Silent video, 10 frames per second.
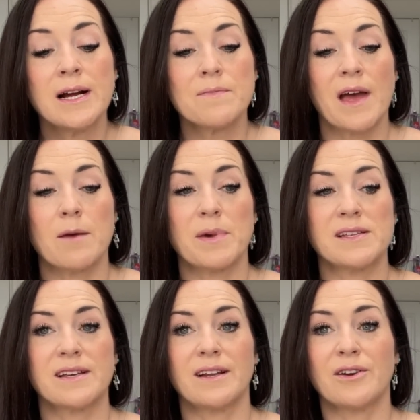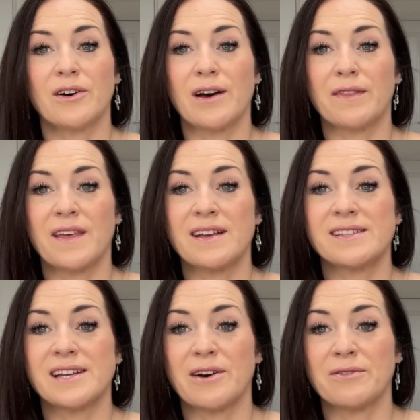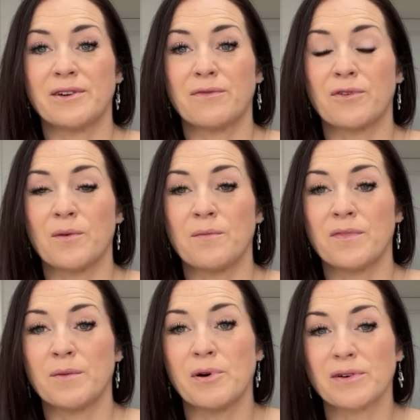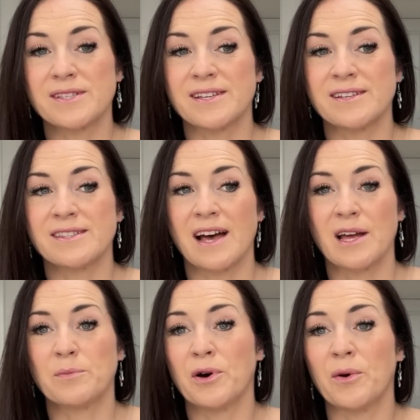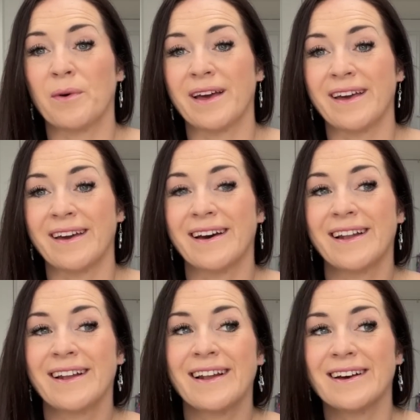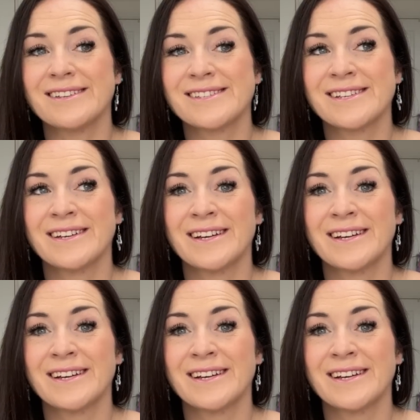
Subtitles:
I basically got things down from the boxes that I'd put away last